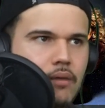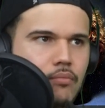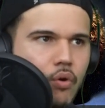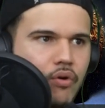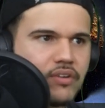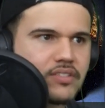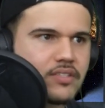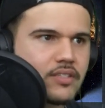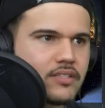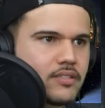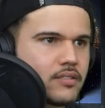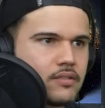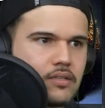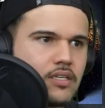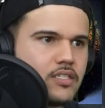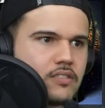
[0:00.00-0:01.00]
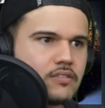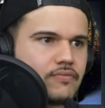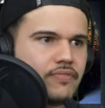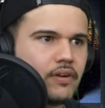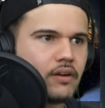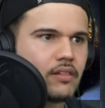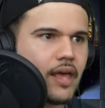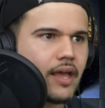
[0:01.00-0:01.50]
Morris is. He's
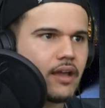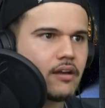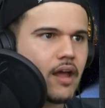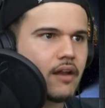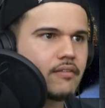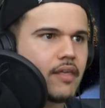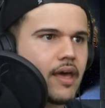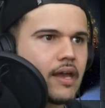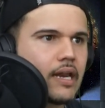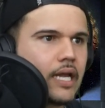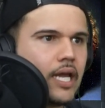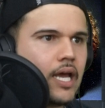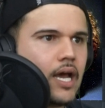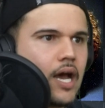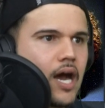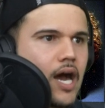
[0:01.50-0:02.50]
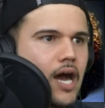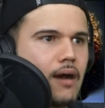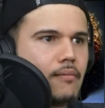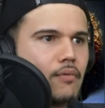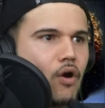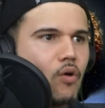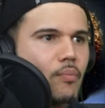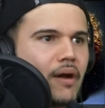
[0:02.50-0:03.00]
fiddling the heck out of that.
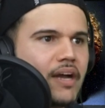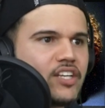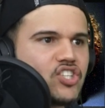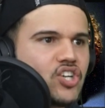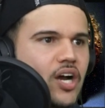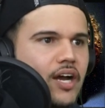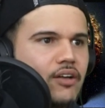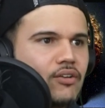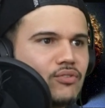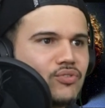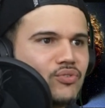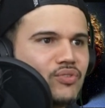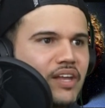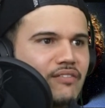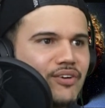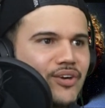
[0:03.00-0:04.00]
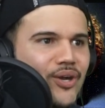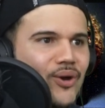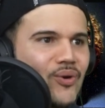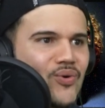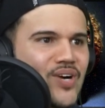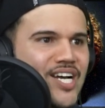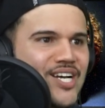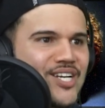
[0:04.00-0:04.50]
Oh my child, you'll never
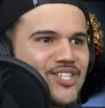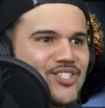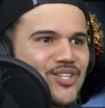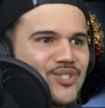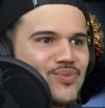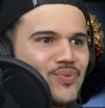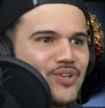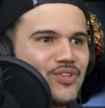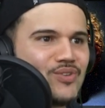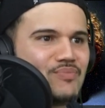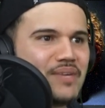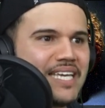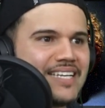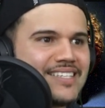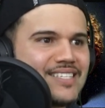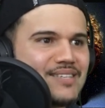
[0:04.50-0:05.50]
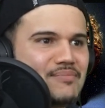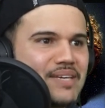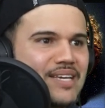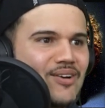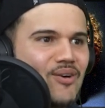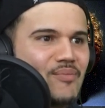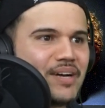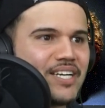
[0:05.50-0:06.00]
know just what you mean to
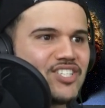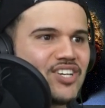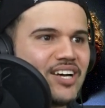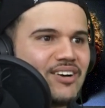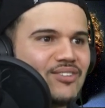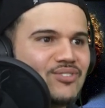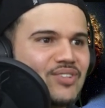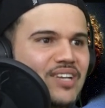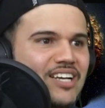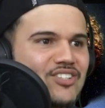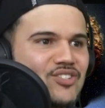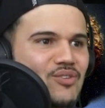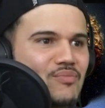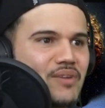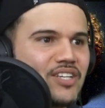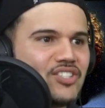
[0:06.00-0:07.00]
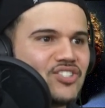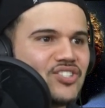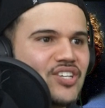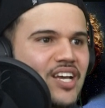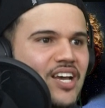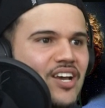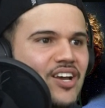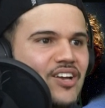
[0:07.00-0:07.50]
me. Oh my child, you got so
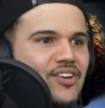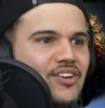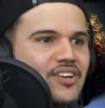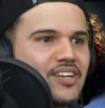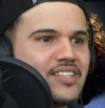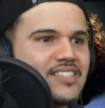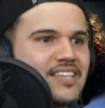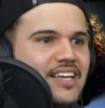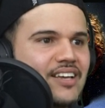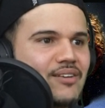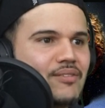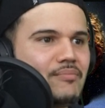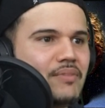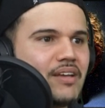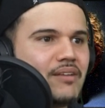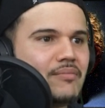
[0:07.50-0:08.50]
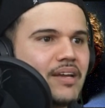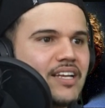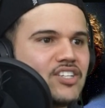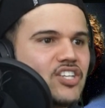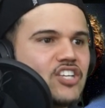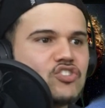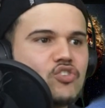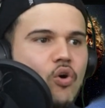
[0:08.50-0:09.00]
much, you're gonna take it. Man,
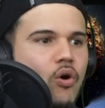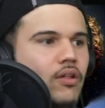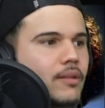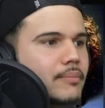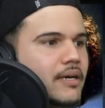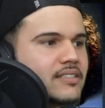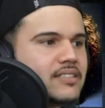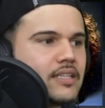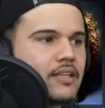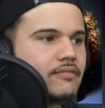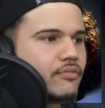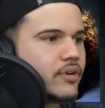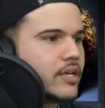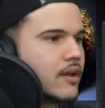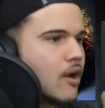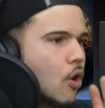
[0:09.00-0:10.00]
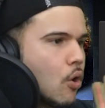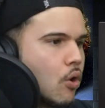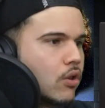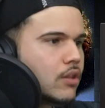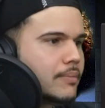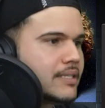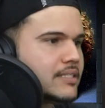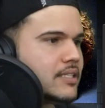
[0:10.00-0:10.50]
it's all about delivery,
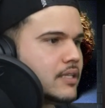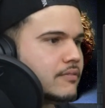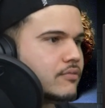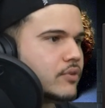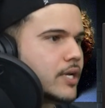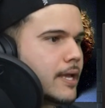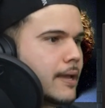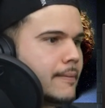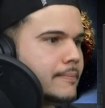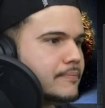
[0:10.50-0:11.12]
all about delivery.